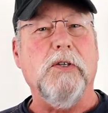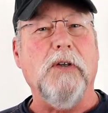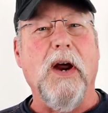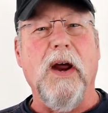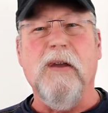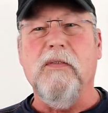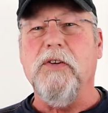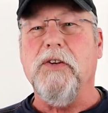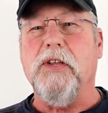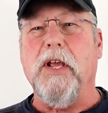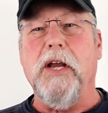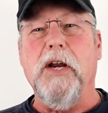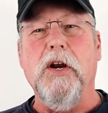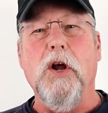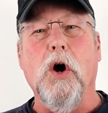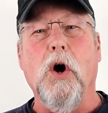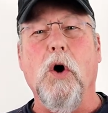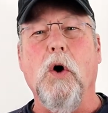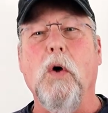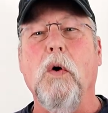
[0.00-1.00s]
drivers they
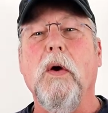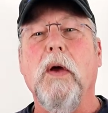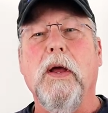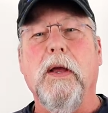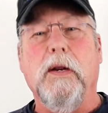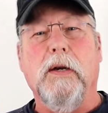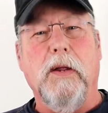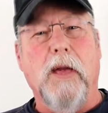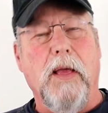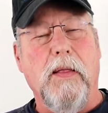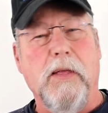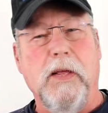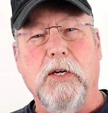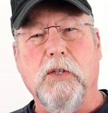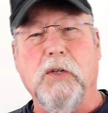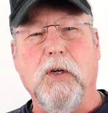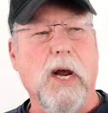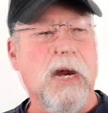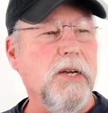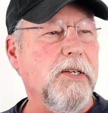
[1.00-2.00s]
know and they
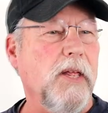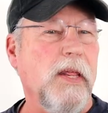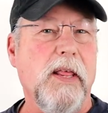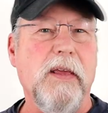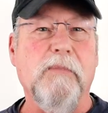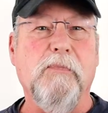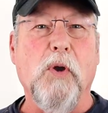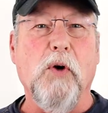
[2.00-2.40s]
trust, and they